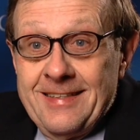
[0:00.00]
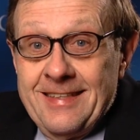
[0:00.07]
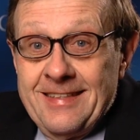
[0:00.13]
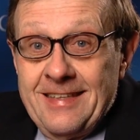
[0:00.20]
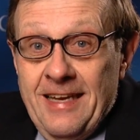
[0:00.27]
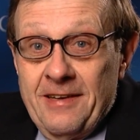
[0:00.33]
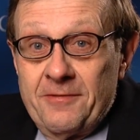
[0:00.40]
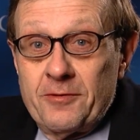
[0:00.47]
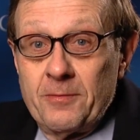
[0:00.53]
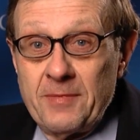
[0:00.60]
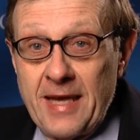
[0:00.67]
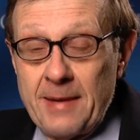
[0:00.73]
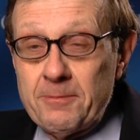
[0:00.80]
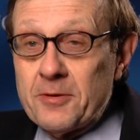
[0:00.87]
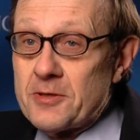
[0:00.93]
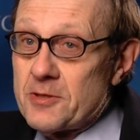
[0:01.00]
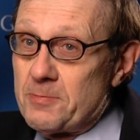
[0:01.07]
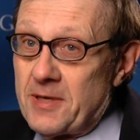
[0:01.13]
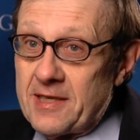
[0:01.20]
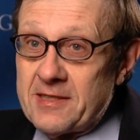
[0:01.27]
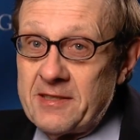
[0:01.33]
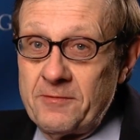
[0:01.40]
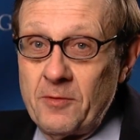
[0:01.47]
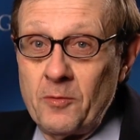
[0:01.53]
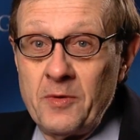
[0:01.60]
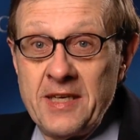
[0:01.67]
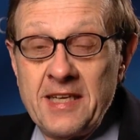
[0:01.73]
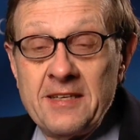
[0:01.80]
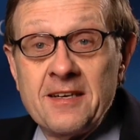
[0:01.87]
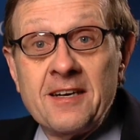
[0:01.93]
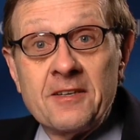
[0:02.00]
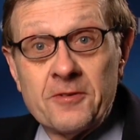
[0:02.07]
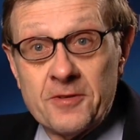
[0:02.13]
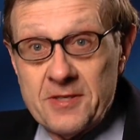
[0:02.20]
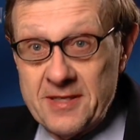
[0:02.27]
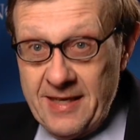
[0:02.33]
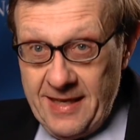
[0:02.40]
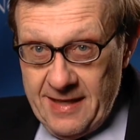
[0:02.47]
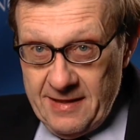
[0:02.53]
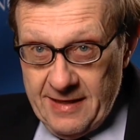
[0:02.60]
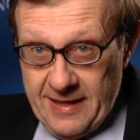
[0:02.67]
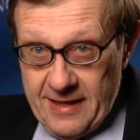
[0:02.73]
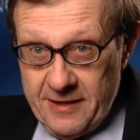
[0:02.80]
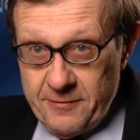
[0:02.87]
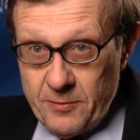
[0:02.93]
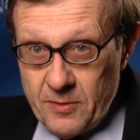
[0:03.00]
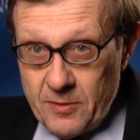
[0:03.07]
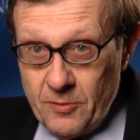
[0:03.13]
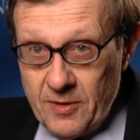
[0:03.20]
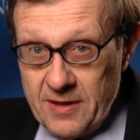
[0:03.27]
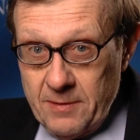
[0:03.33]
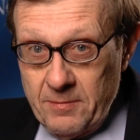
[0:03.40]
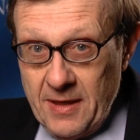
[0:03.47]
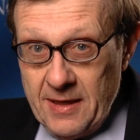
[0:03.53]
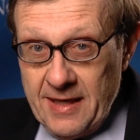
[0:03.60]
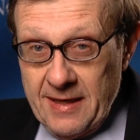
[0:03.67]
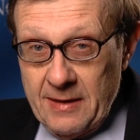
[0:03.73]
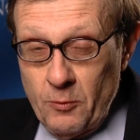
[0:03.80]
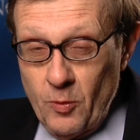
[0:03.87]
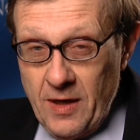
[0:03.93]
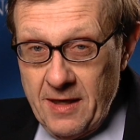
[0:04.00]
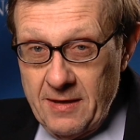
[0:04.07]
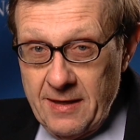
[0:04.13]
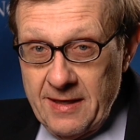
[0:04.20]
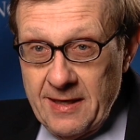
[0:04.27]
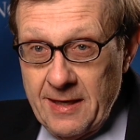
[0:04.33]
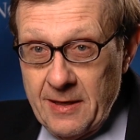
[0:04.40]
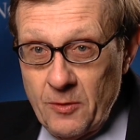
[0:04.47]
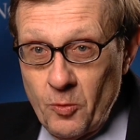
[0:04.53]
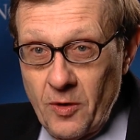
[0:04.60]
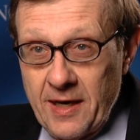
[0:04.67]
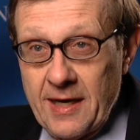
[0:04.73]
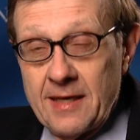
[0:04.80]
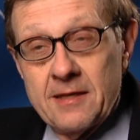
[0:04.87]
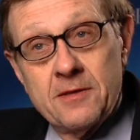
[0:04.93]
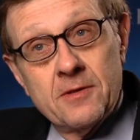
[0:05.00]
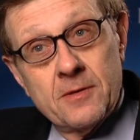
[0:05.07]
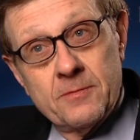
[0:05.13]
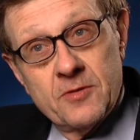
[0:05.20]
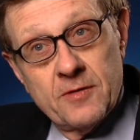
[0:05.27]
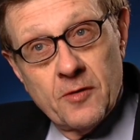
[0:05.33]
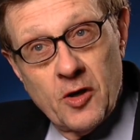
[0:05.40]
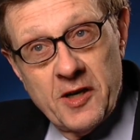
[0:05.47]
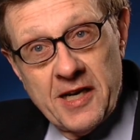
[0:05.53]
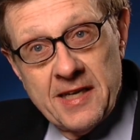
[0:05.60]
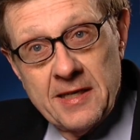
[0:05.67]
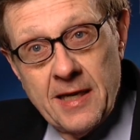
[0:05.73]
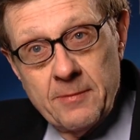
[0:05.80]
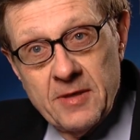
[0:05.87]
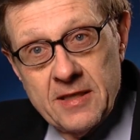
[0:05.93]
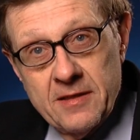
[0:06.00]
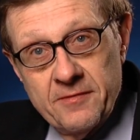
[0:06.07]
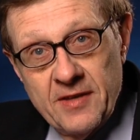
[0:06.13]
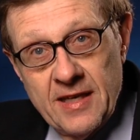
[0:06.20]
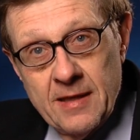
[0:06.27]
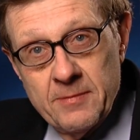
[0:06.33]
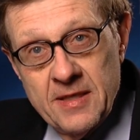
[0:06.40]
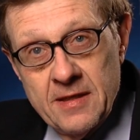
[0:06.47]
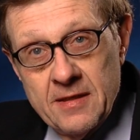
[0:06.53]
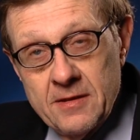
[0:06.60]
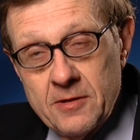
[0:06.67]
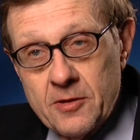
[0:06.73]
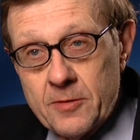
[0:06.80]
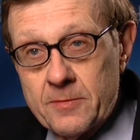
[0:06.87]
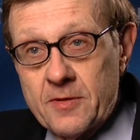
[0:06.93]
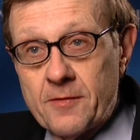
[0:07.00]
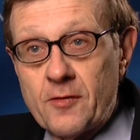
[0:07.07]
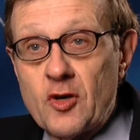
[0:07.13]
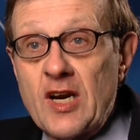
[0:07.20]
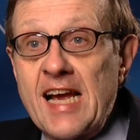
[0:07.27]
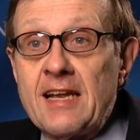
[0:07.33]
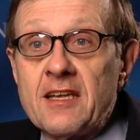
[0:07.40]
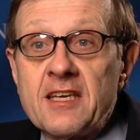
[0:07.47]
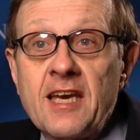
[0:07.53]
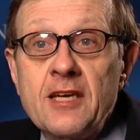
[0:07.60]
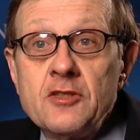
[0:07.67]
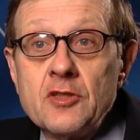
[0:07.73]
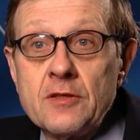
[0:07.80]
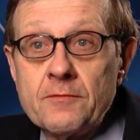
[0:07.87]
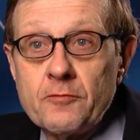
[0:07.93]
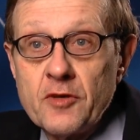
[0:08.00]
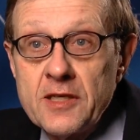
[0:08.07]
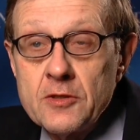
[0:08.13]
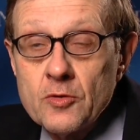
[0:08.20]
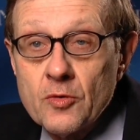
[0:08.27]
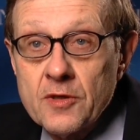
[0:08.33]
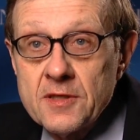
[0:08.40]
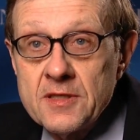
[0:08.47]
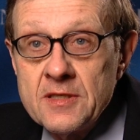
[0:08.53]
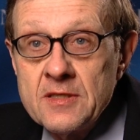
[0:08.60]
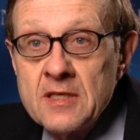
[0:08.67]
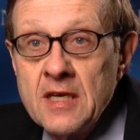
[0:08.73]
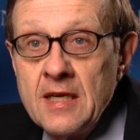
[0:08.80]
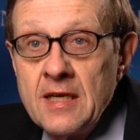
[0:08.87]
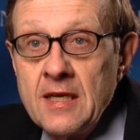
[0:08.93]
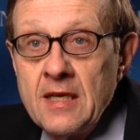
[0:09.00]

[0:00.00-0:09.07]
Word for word: And from that perspective, we need to understand that if we're going to make any headway in terms of our economic development, in terms of our allocation of resources,